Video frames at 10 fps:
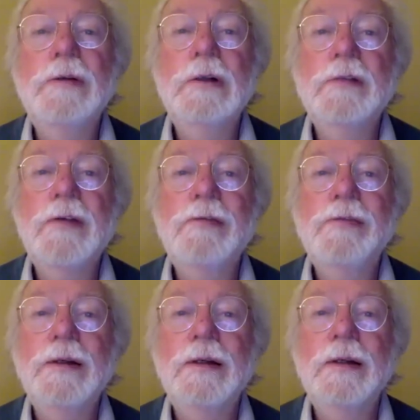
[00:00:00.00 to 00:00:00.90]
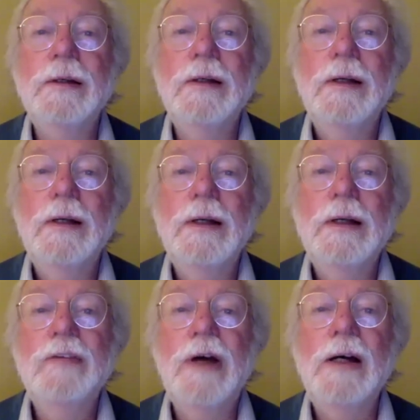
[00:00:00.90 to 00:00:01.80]
a lot of Africa
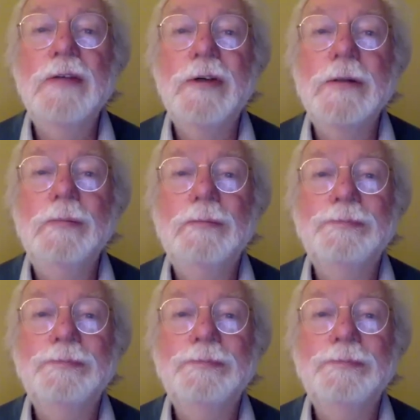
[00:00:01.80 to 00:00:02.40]
is hydro.